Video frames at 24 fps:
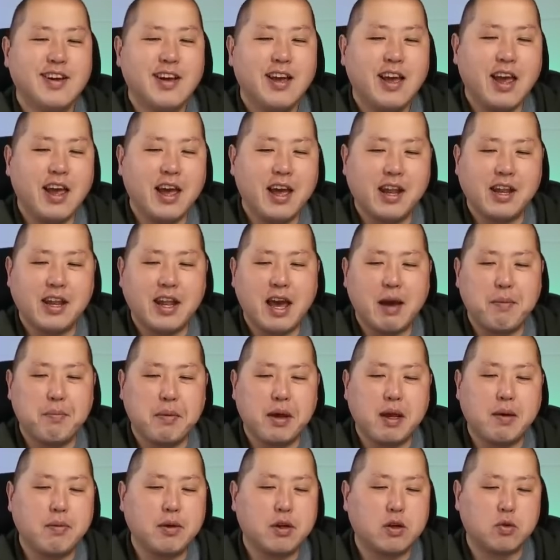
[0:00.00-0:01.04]
And that
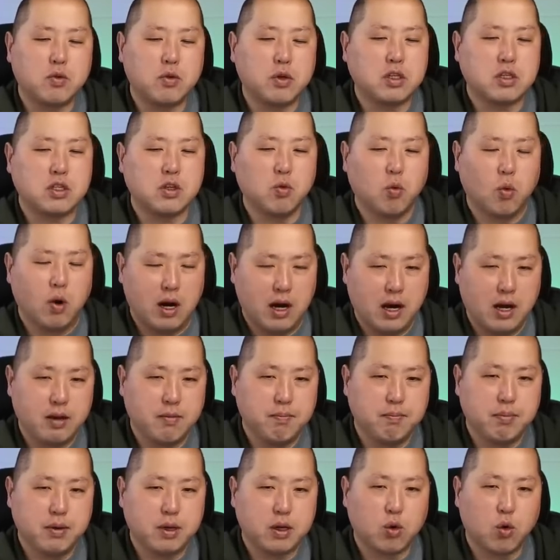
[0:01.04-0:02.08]
may be the reason why
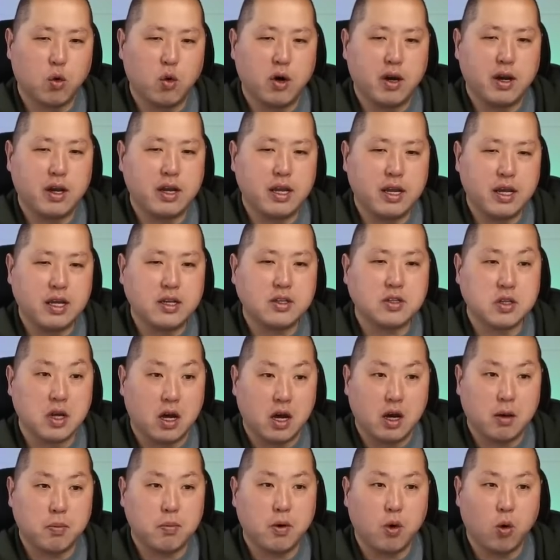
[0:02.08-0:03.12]
Bitcoin is
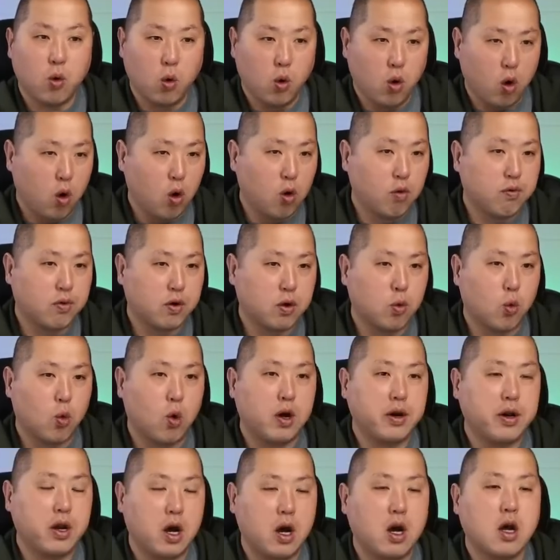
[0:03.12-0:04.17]
up over
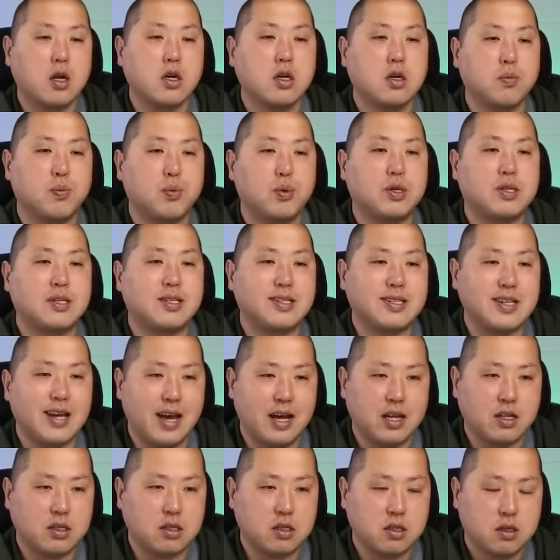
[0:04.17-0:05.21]

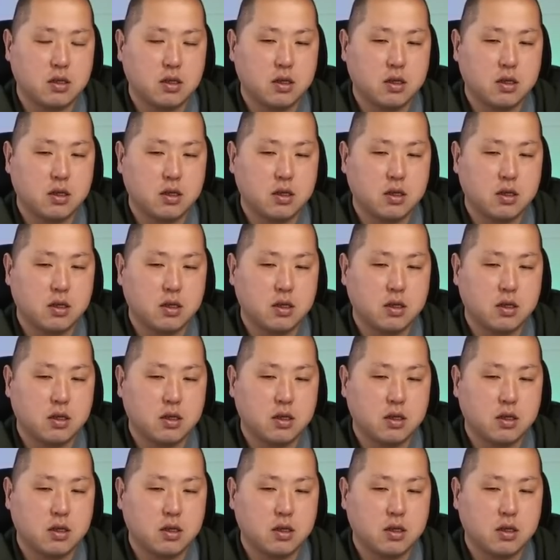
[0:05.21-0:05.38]
100%